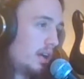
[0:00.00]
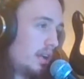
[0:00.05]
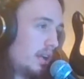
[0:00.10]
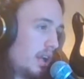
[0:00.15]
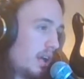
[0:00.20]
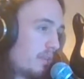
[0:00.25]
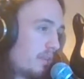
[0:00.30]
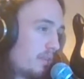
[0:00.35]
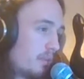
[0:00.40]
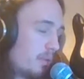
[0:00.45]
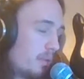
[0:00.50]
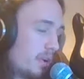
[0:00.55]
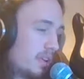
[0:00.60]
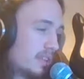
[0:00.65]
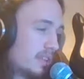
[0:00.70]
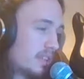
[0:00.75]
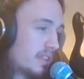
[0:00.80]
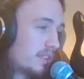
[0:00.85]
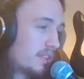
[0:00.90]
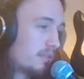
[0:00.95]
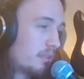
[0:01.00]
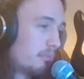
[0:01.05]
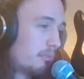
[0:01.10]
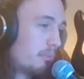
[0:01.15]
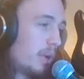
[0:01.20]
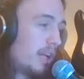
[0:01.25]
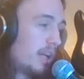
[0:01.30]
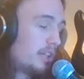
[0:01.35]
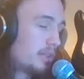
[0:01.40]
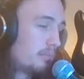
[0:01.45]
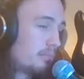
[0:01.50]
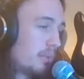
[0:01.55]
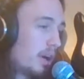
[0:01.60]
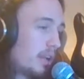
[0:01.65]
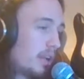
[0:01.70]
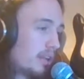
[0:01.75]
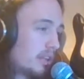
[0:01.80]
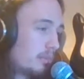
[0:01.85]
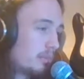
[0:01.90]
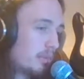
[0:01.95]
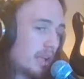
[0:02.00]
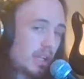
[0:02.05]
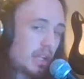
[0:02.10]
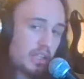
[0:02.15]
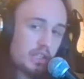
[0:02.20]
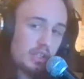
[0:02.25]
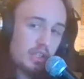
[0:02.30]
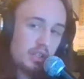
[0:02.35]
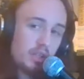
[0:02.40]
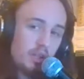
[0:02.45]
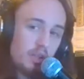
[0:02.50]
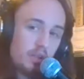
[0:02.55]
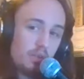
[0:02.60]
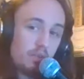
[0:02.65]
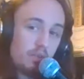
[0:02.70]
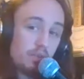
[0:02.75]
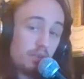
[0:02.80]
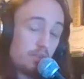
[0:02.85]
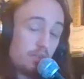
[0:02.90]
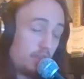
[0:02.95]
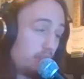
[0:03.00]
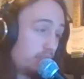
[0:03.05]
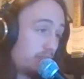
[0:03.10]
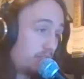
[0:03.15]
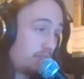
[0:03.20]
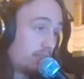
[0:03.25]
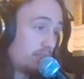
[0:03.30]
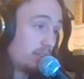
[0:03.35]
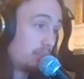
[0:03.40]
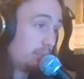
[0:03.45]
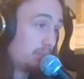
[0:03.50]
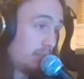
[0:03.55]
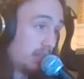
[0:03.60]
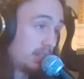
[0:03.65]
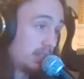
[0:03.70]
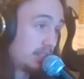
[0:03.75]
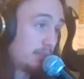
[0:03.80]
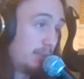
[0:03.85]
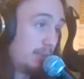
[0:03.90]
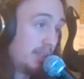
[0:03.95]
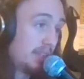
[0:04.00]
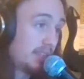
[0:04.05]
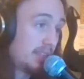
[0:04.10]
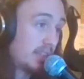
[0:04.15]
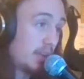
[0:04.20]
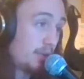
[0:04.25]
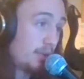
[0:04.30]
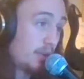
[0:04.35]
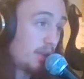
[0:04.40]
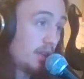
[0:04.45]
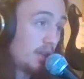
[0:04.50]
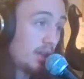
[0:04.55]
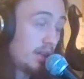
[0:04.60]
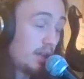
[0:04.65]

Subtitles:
Everyone is either on major, minor, diminished, or those 3 plus the major 7.